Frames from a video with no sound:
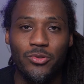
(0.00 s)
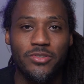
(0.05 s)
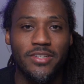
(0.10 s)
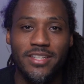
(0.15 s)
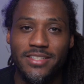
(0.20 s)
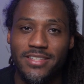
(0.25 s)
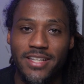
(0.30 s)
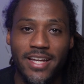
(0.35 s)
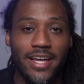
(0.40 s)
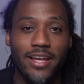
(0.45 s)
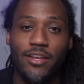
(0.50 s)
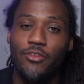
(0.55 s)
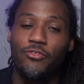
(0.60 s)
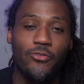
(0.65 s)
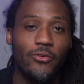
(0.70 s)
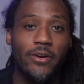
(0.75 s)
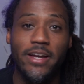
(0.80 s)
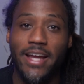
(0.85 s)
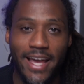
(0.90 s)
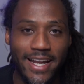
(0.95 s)
such thing as
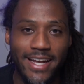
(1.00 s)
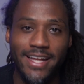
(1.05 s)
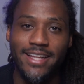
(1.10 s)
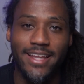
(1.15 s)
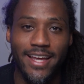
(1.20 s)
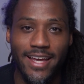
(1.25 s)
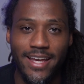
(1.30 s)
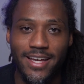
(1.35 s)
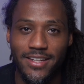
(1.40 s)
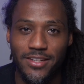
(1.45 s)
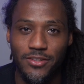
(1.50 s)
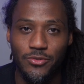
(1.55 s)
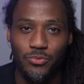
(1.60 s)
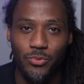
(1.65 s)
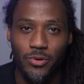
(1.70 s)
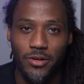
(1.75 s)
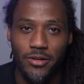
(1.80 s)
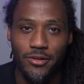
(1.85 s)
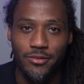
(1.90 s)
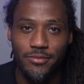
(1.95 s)
free anything in this
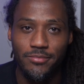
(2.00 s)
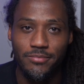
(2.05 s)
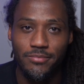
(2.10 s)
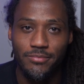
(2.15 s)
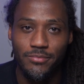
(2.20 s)
world.